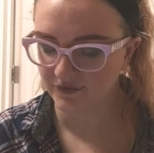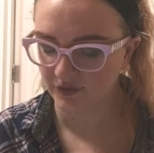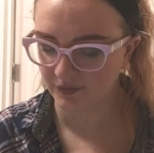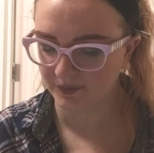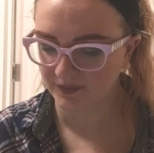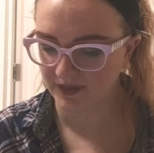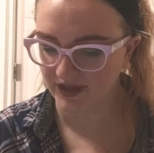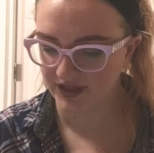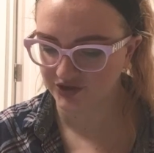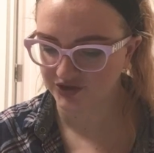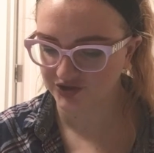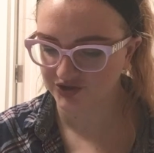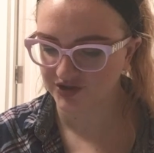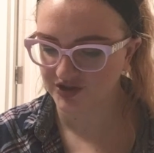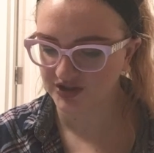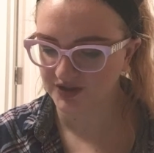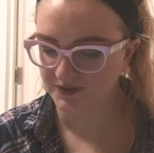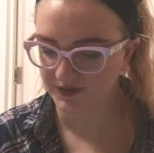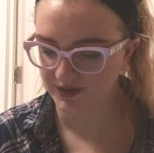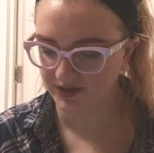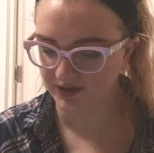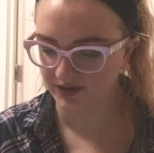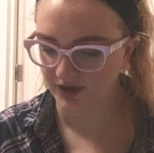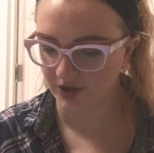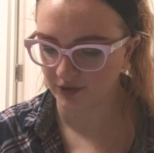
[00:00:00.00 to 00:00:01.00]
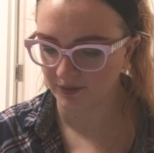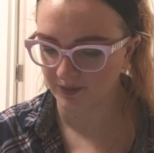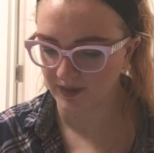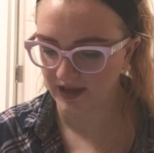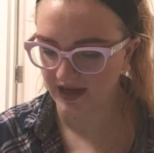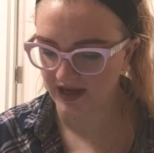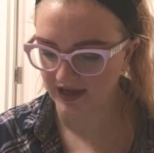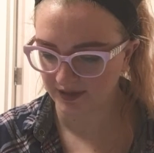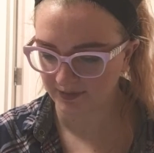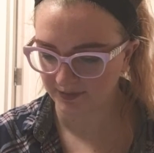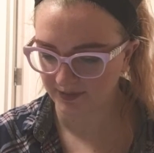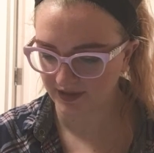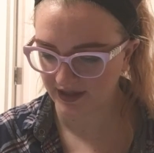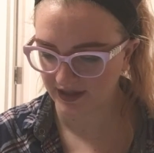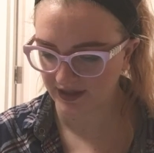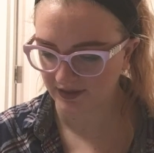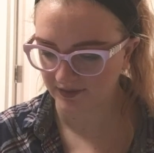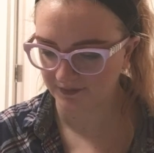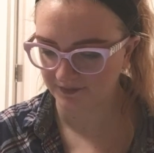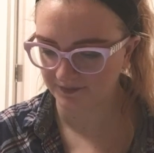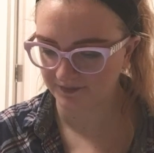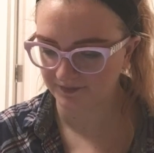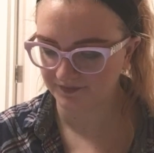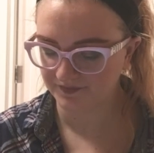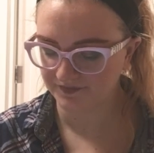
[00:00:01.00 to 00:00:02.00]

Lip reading: for patients with low back pain.